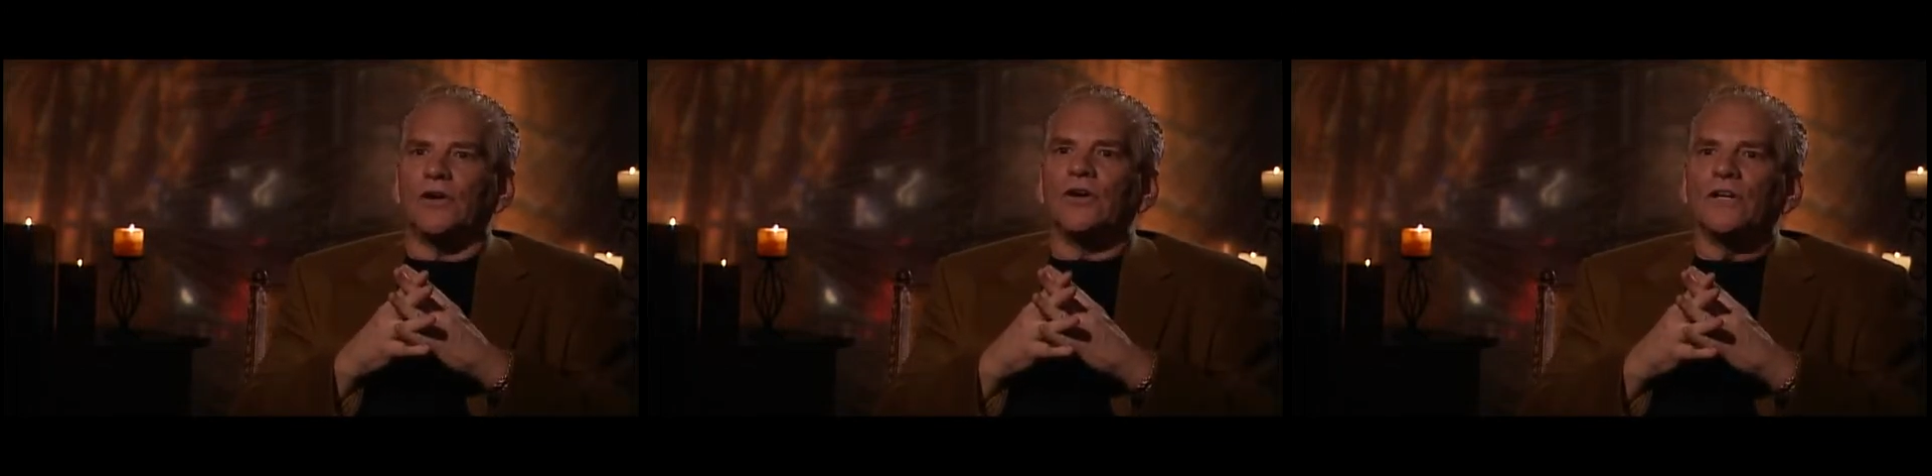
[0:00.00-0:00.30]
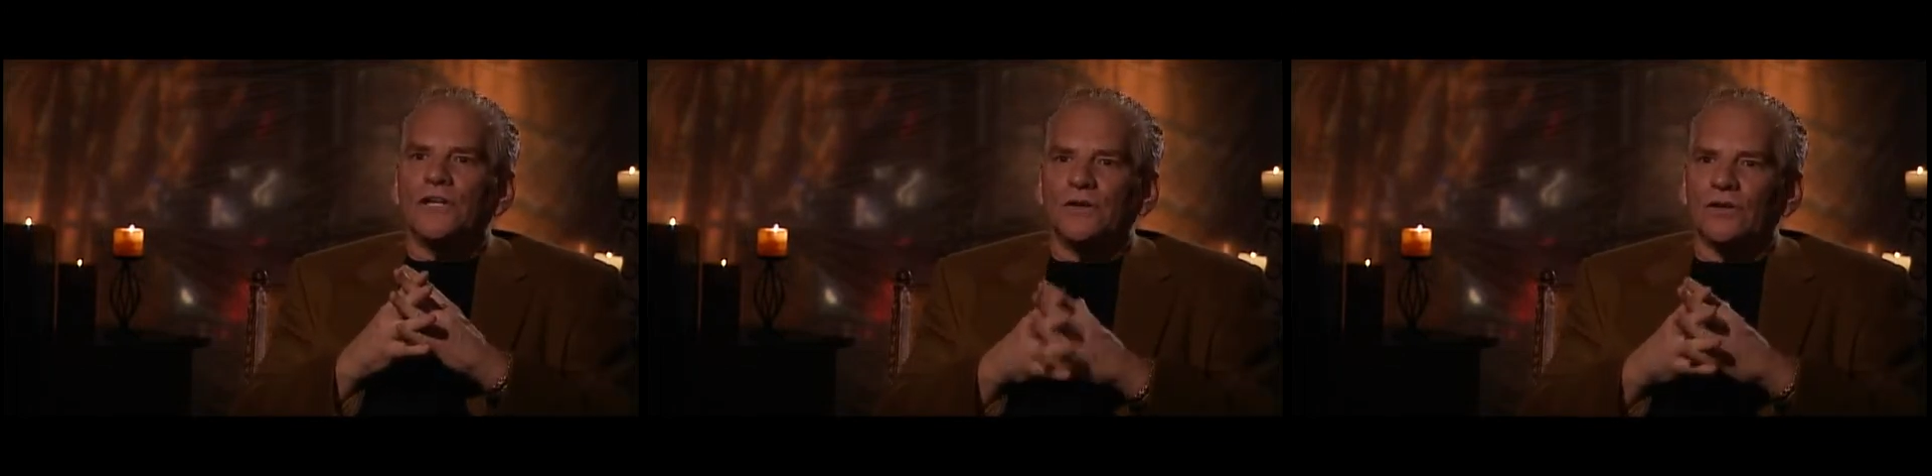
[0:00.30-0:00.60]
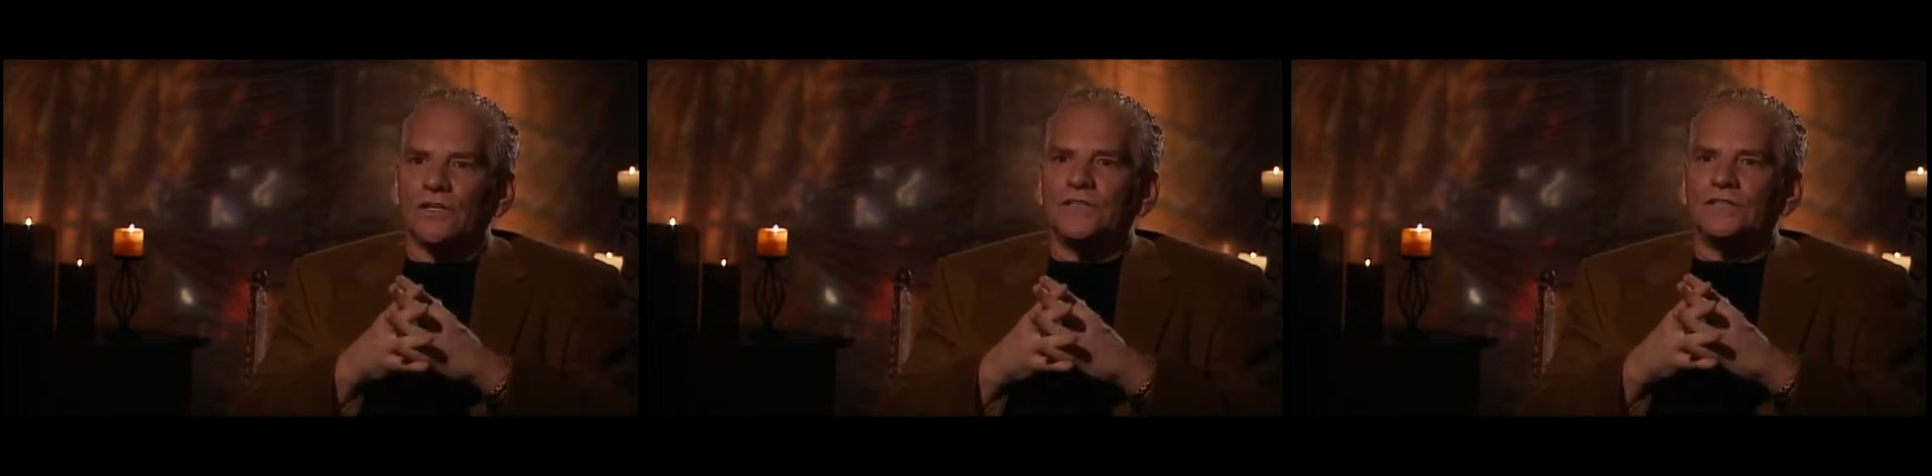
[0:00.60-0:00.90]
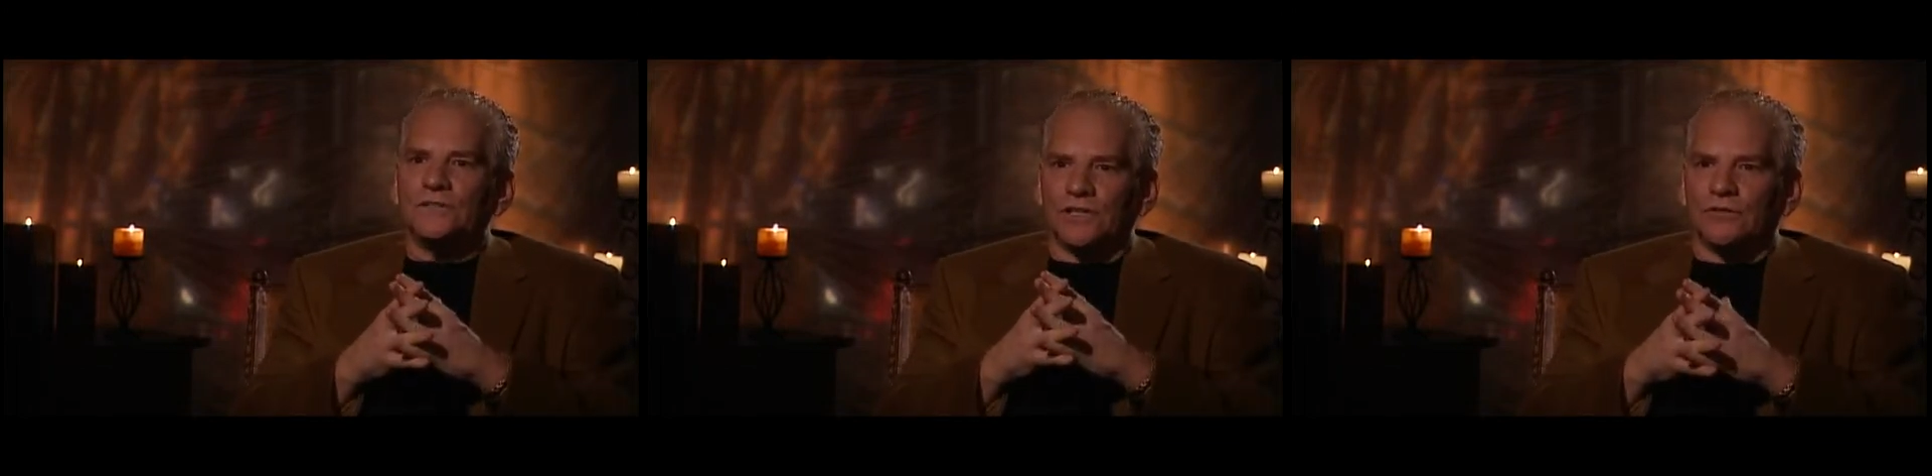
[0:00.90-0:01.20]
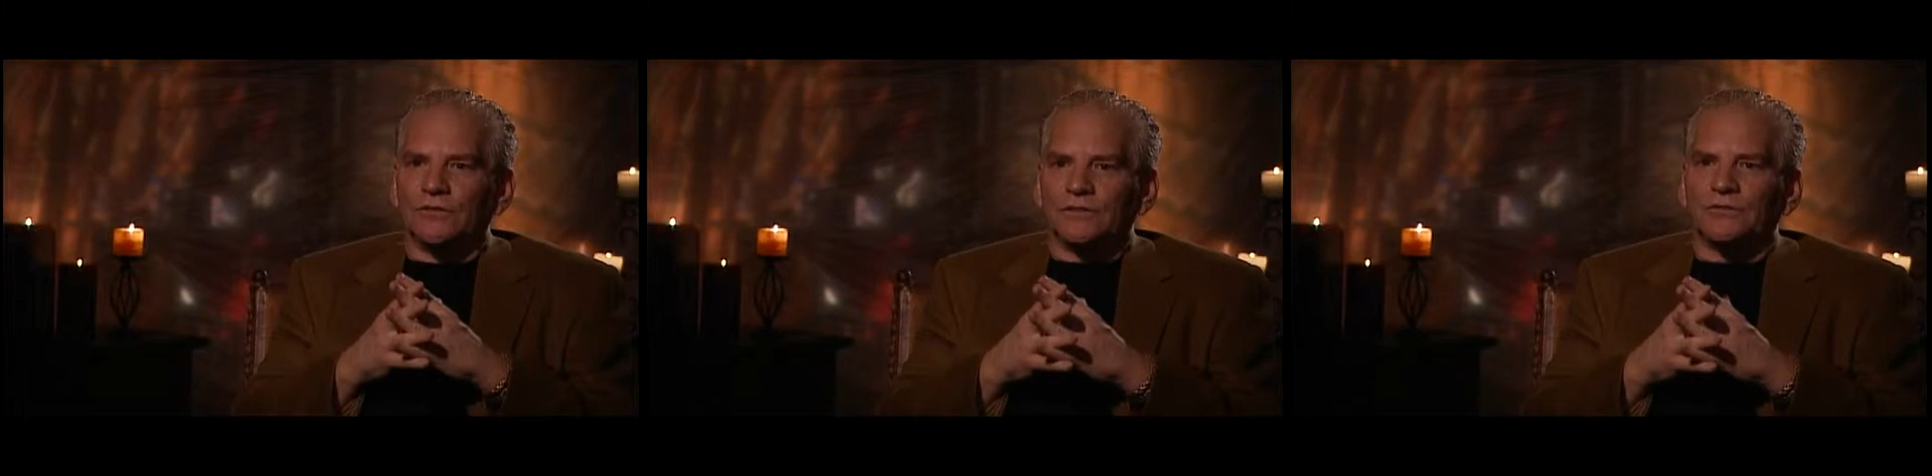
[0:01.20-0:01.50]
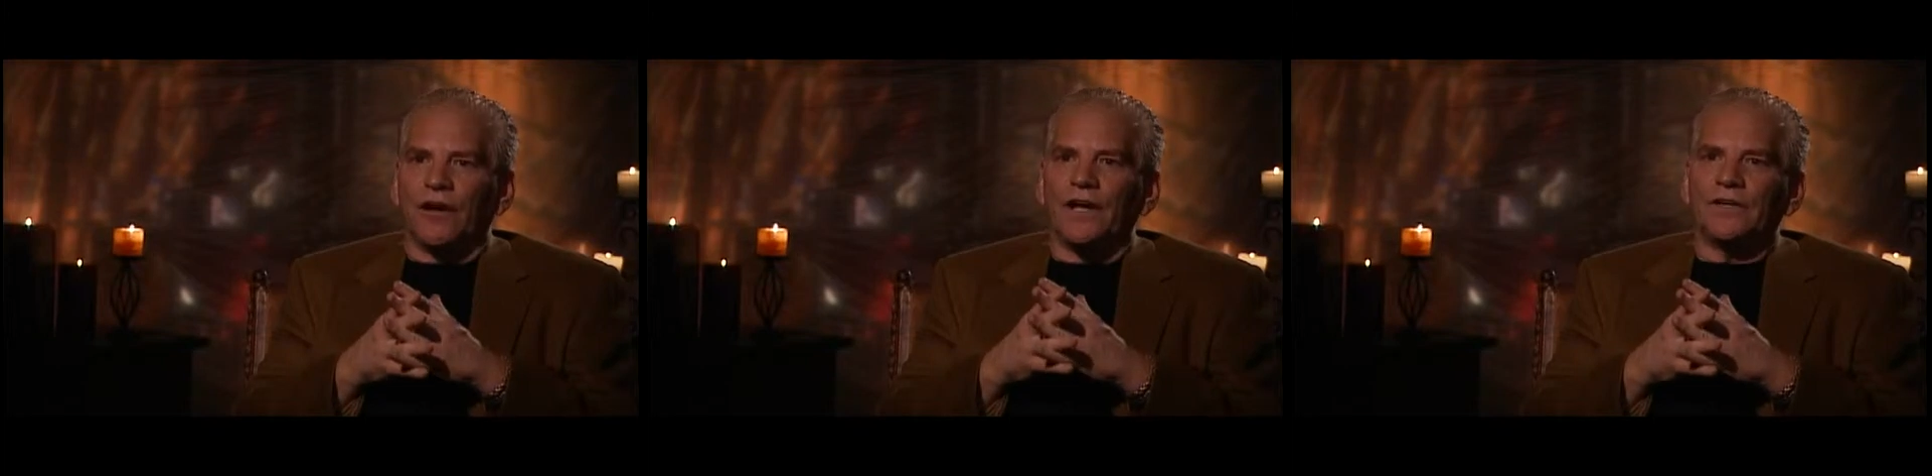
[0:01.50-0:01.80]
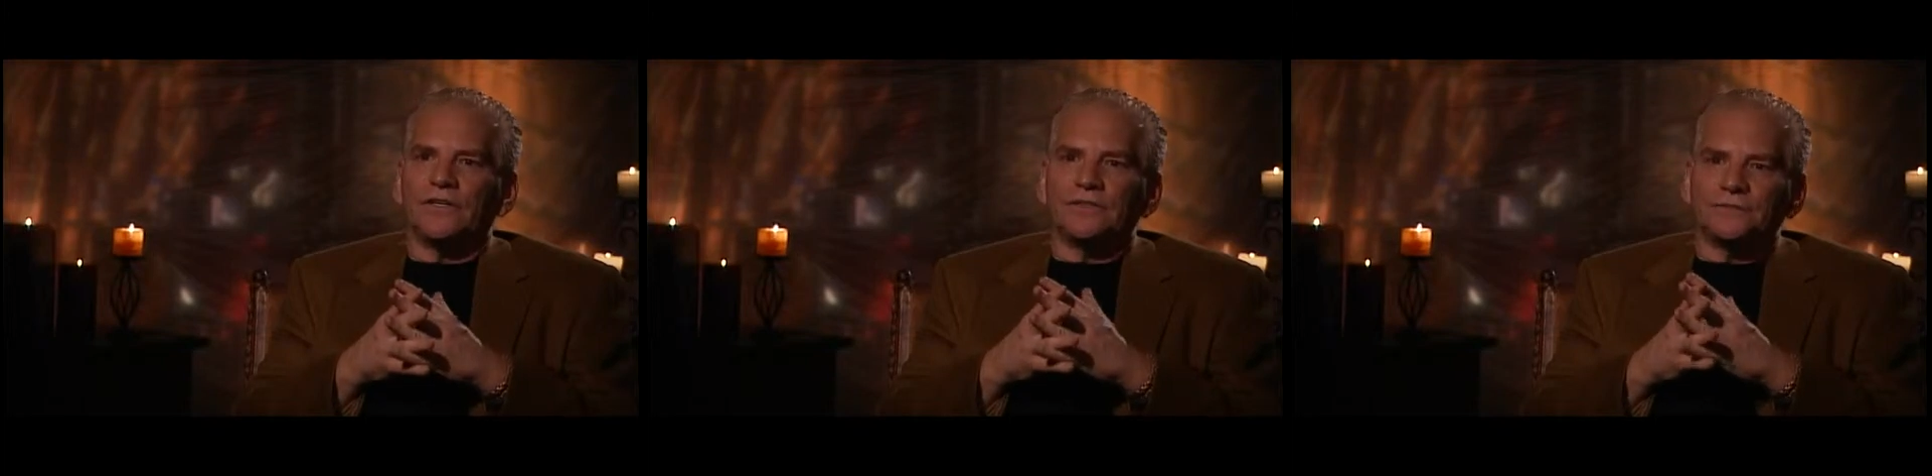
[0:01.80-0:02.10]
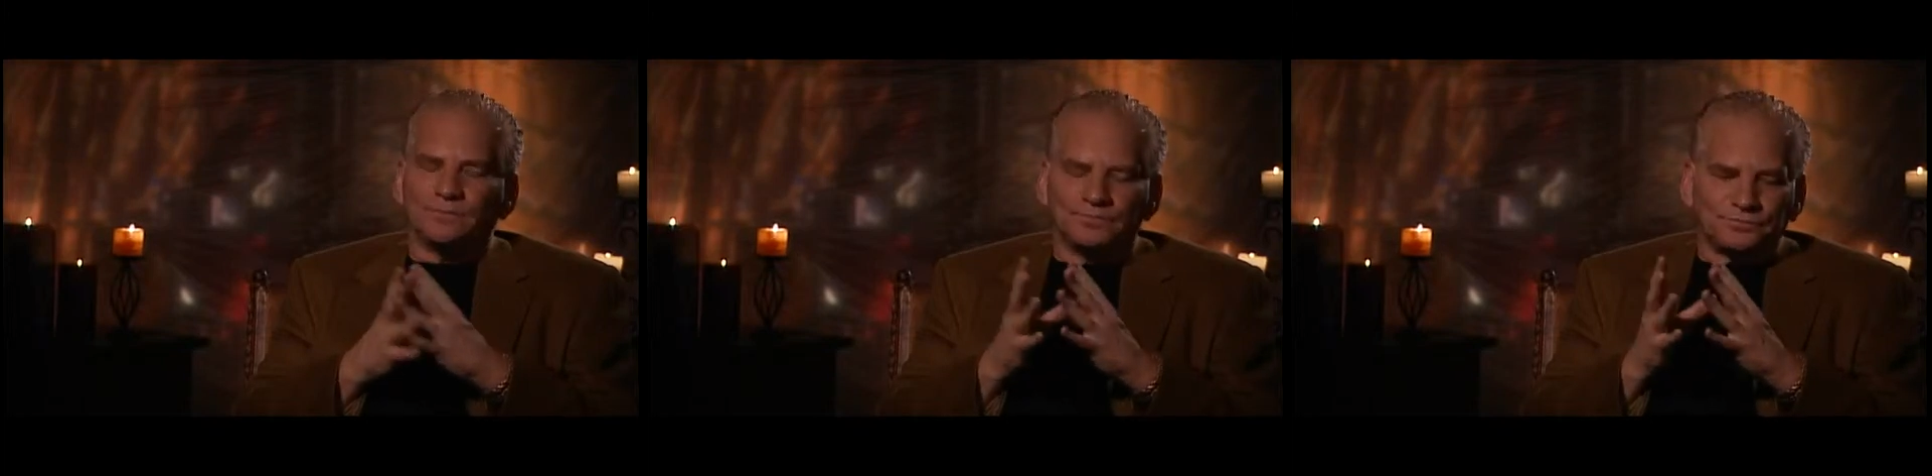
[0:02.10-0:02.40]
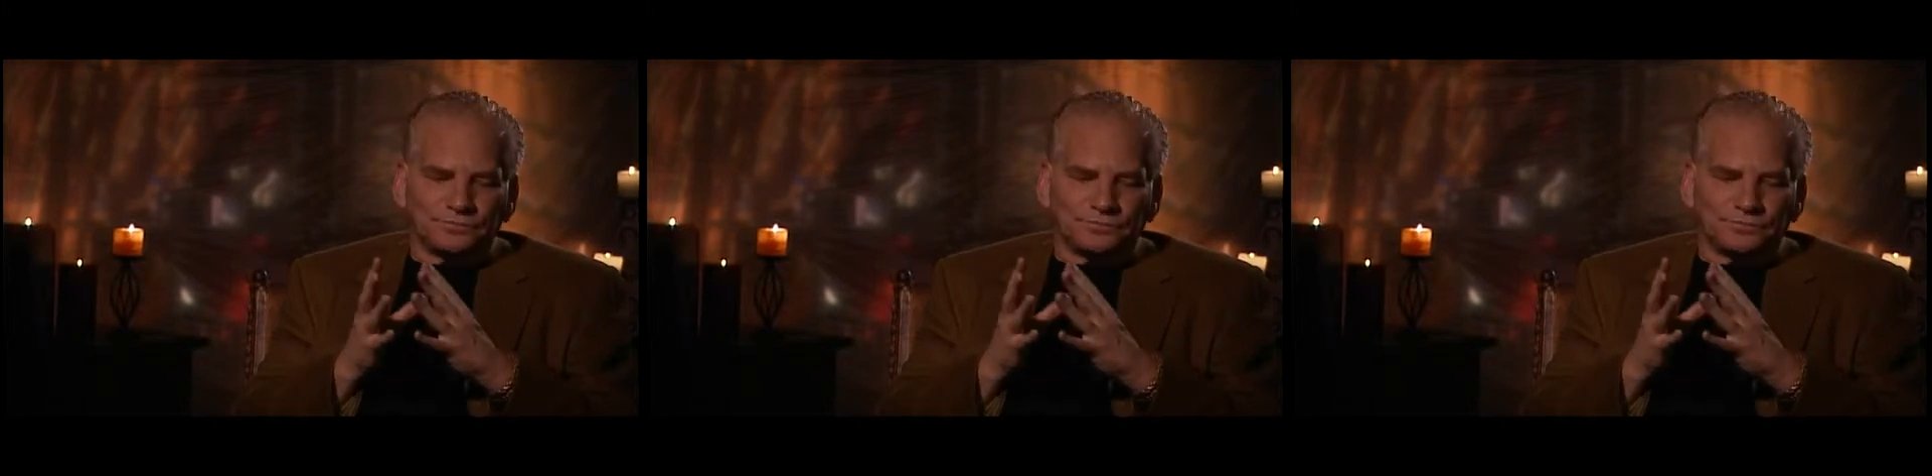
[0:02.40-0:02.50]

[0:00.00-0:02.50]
early, early children's writers